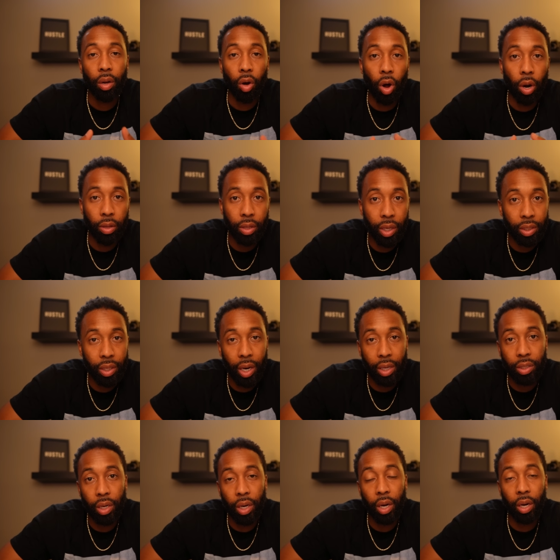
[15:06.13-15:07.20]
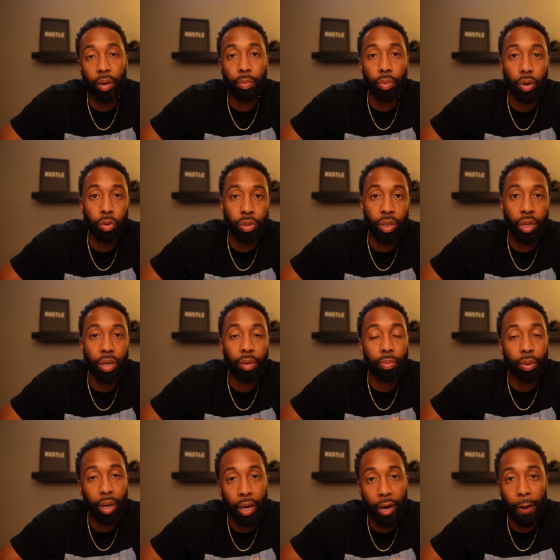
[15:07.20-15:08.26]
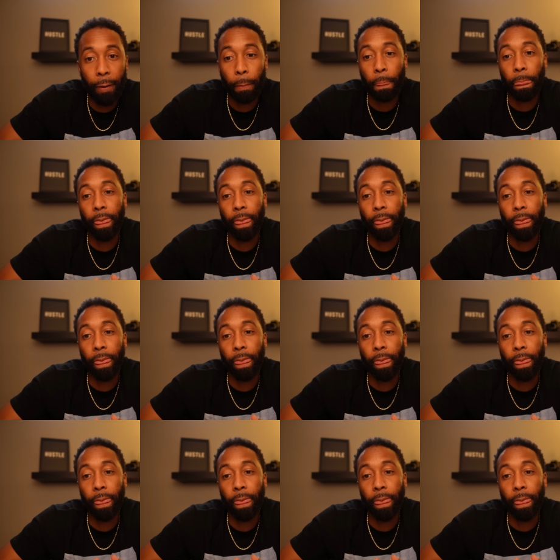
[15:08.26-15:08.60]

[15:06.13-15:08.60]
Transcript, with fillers: all the things that I said, and proceed and plan